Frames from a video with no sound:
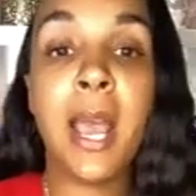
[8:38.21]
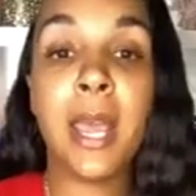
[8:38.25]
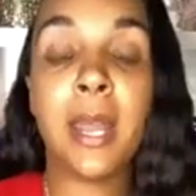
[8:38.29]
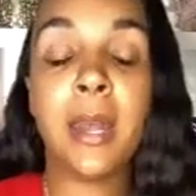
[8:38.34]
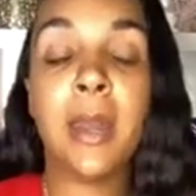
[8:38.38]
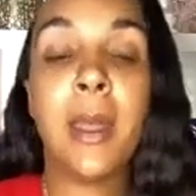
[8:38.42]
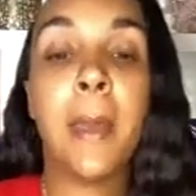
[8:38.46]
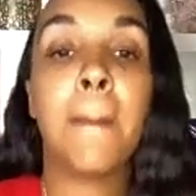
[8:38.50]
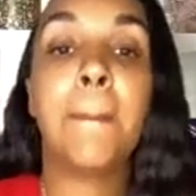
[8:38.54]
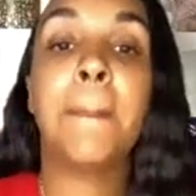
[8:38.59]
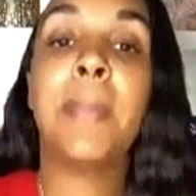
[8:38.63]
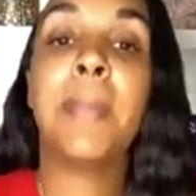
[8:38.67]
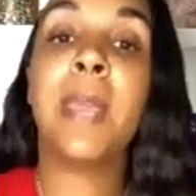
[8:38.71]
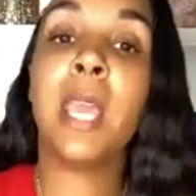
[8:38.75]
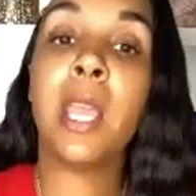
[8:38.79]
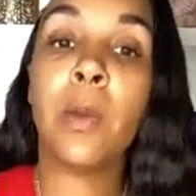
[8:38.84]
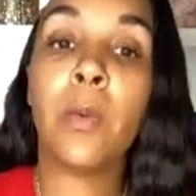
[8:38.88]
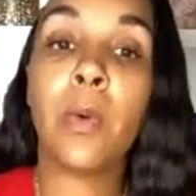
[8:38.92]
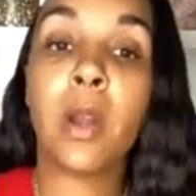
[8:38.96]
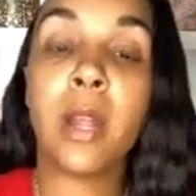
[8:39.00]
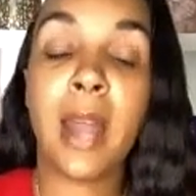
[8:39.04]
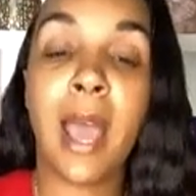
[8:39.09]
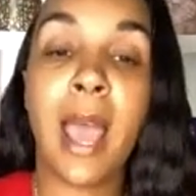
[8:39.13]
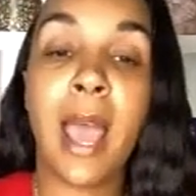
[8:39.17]
but
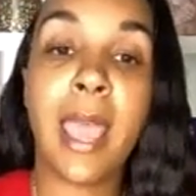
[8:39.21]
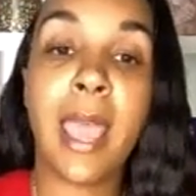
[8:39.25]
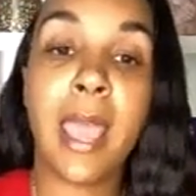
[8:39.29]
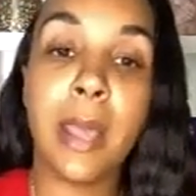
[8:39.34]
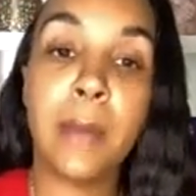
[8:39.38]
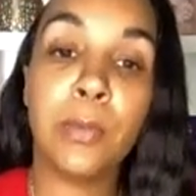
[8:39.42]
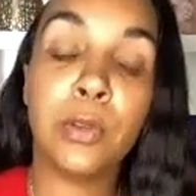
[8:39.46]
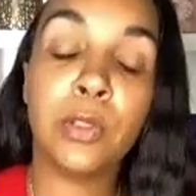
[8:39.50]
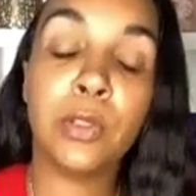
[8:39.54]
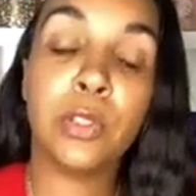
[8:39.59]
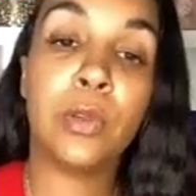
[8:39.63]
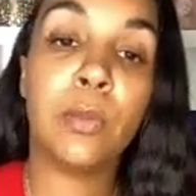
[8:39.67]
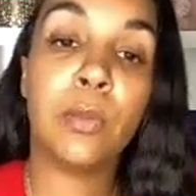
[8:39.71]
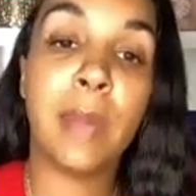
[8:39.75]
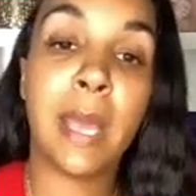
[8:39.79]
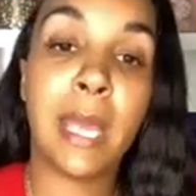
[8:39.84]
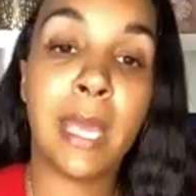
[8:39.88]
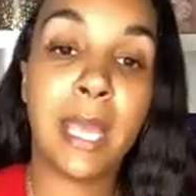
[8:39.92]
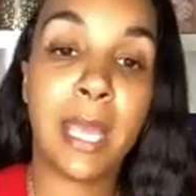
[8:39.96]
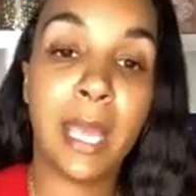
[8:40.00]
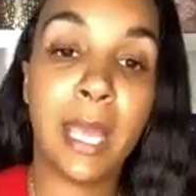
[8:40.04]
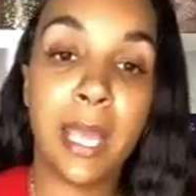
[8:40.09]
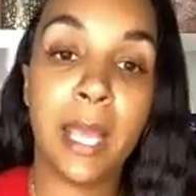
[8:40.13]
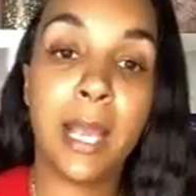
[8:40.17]
being we're not able to
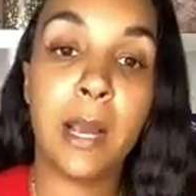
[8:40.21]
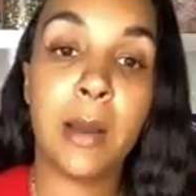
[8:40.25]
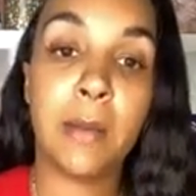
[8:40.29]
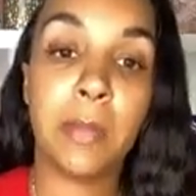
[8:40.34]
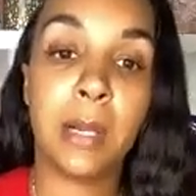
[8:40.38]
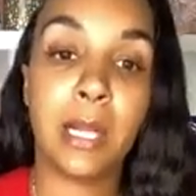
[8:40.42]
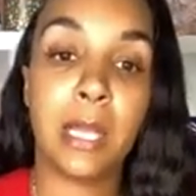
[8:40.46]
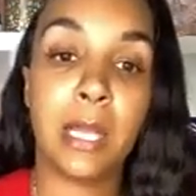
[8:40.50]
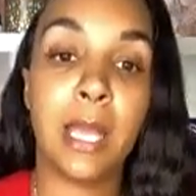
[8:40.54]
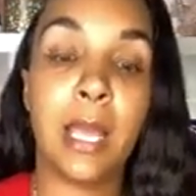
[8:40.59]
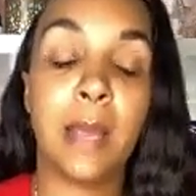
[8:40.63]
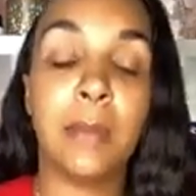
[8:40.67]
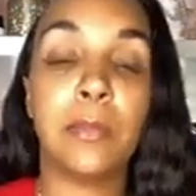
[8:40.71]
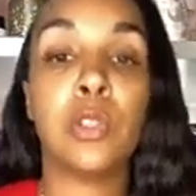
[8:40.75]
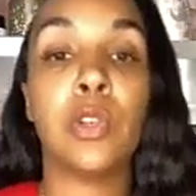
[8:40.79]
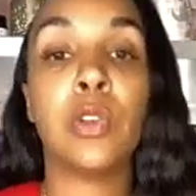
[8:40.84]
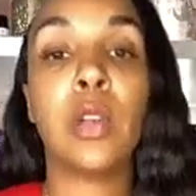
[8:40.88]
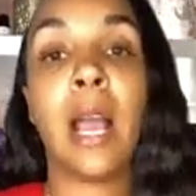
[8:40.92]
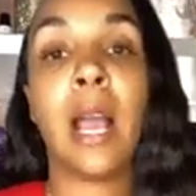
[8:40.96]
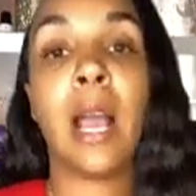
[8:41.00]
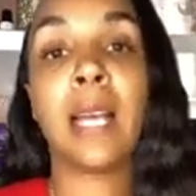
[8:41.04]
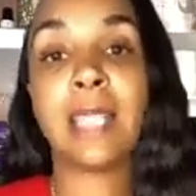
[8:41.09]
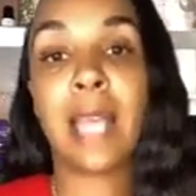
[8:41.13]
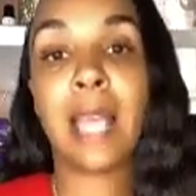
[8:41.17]
make income claims,
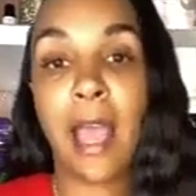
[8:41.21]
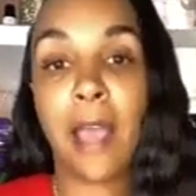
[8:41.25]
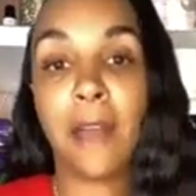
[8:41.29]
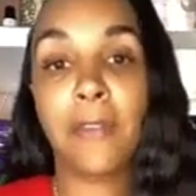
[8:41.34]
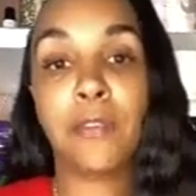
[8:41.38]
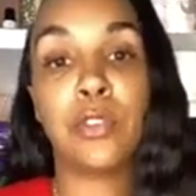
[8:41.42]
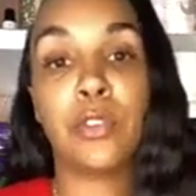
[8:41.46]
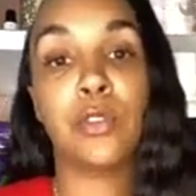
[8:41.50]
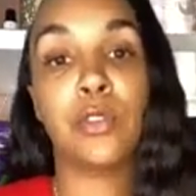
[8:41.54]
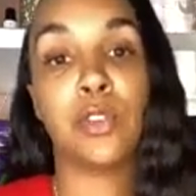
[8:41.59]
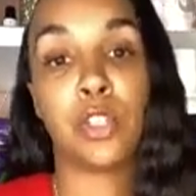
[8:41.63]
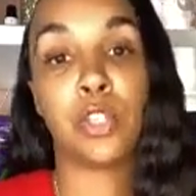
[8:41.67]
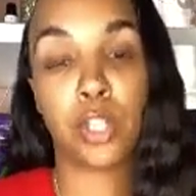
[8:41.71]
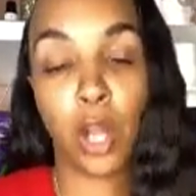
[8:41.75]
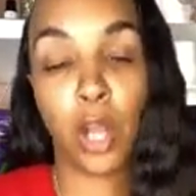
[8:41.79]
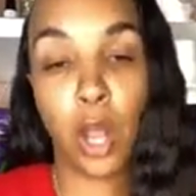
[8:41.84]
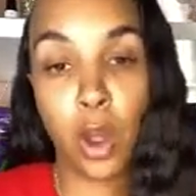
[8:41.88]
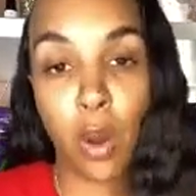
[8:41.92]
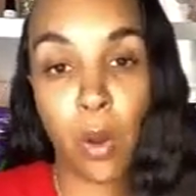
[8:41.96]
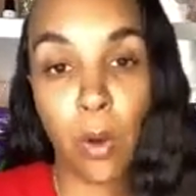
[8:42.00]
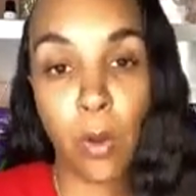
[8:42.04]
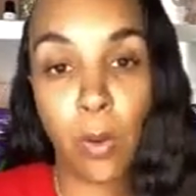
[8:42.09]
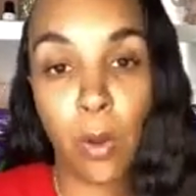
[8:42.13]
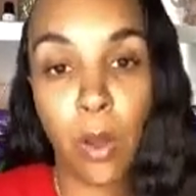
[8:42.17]
you guys have to
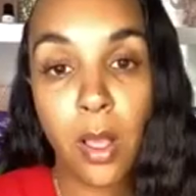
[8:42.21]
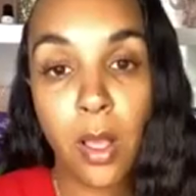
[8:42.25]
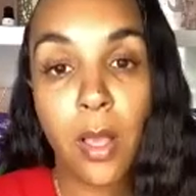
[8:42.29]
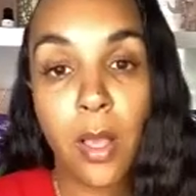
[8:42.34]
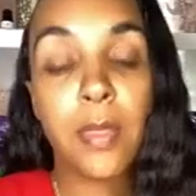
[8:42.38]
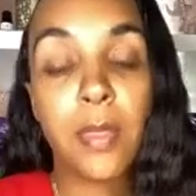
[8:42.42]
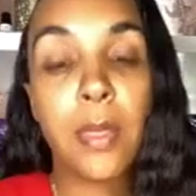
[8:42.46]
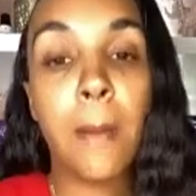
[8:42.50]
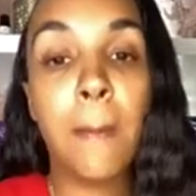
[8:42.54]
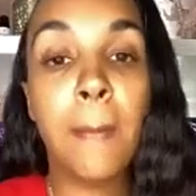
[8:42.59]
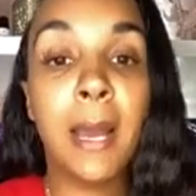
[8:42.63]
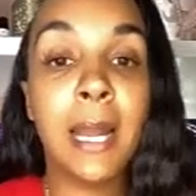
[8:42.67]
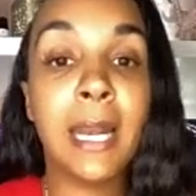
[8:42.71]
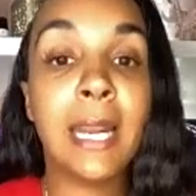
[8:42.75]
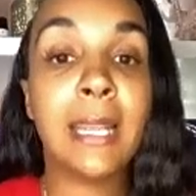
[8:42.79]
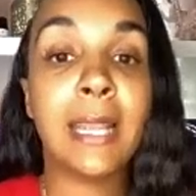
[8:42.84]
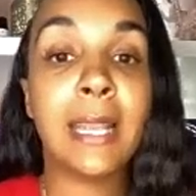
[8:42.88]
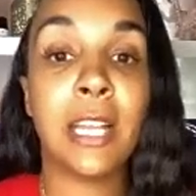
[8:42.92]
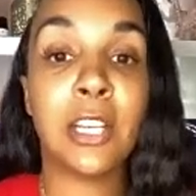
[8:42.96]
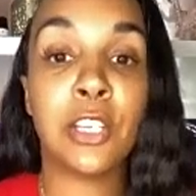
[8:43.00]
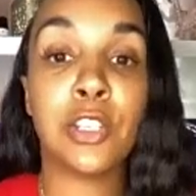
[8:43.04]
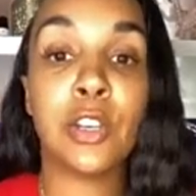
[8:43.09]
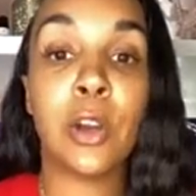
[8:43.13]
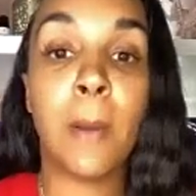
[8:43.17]
show the money
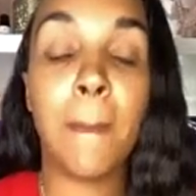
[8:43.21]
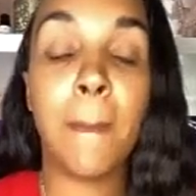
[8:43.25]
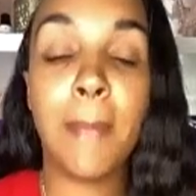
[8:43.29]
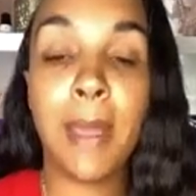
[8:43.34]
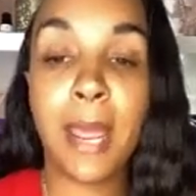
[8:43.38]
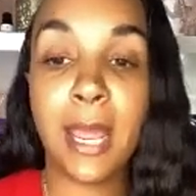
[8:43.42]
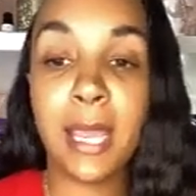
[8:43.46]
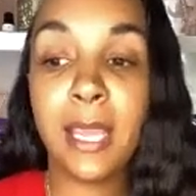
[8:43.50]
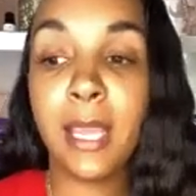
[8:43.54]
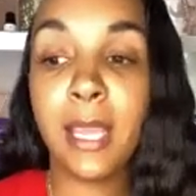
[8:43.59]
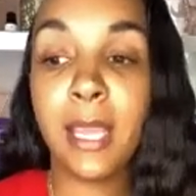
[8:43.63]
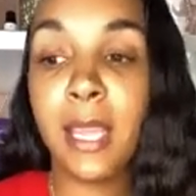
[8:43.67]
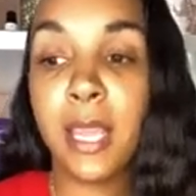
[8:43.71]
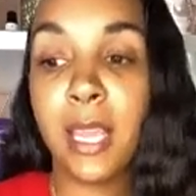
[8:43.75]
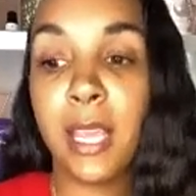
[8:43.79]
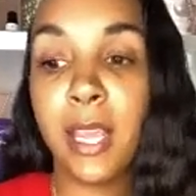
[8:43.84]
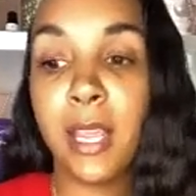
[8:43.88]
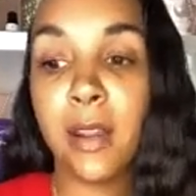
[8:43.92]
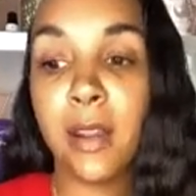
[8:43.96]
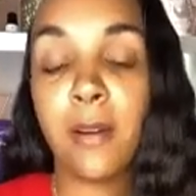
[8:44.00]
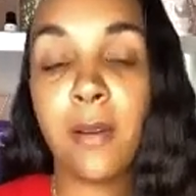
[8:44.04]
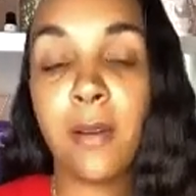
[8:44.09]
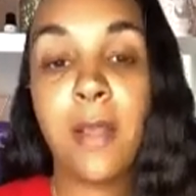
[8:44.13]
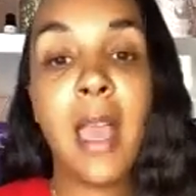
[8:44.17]
that you're making
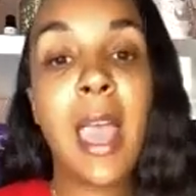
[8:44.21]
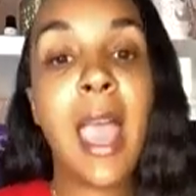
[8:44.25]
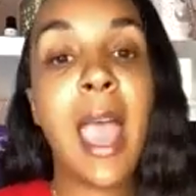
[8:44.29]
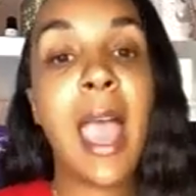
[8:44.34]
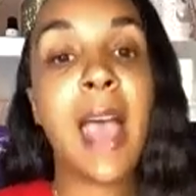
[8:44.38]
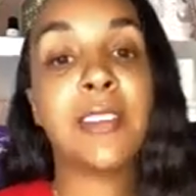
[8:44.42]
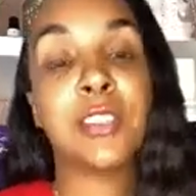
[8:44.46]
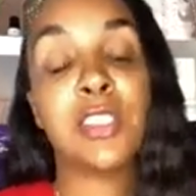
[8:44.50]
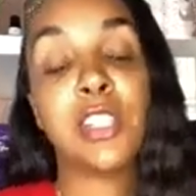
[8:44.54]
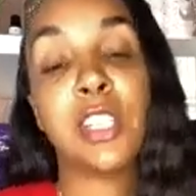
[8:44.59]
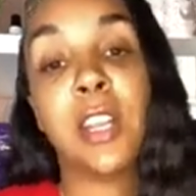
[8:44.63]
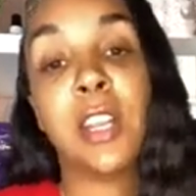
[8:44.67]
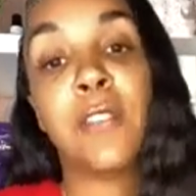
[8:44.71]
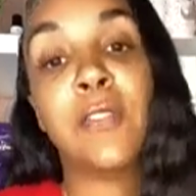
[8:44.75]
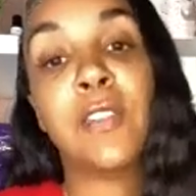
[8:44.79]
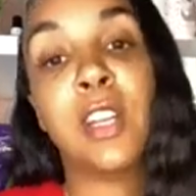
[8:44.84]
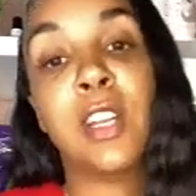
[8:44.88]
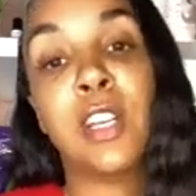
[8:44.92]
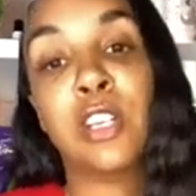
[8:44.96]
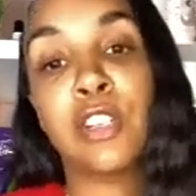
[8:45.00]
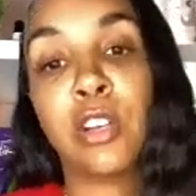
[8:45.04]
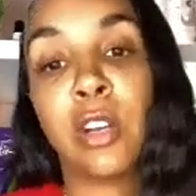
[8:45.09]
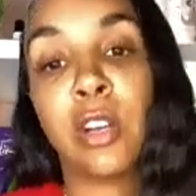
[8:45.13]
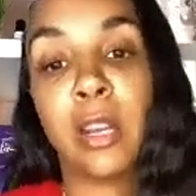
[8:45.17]
here has
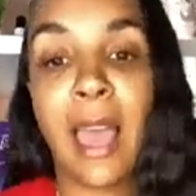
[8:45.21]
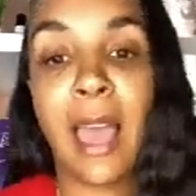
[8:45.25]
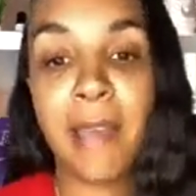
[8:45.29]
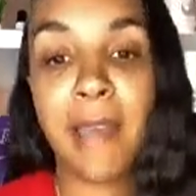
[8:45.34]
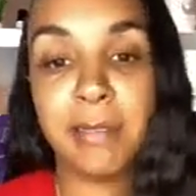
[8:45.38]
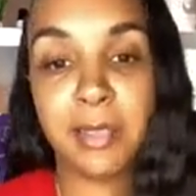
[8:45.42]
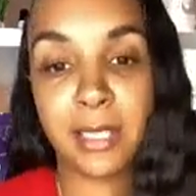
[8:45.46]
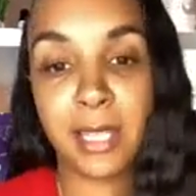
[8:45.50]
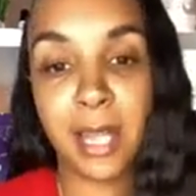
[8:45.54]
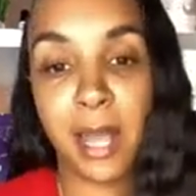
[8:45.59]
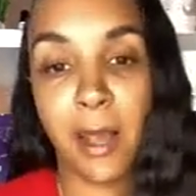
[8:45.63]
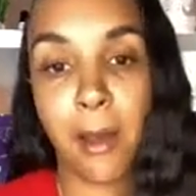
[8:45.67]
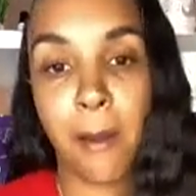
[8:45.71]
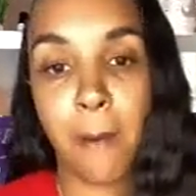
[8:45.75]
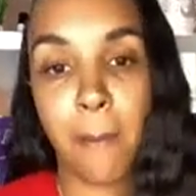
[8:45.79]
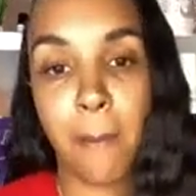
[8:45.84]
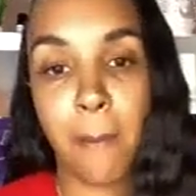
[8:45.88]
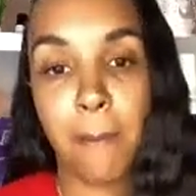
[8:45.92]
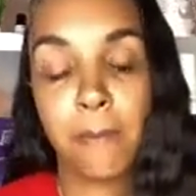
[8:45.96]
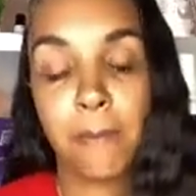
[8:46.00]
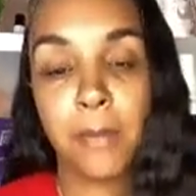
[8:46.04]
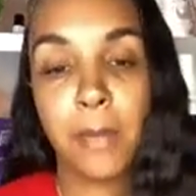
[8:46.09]
shifted your lifestyle.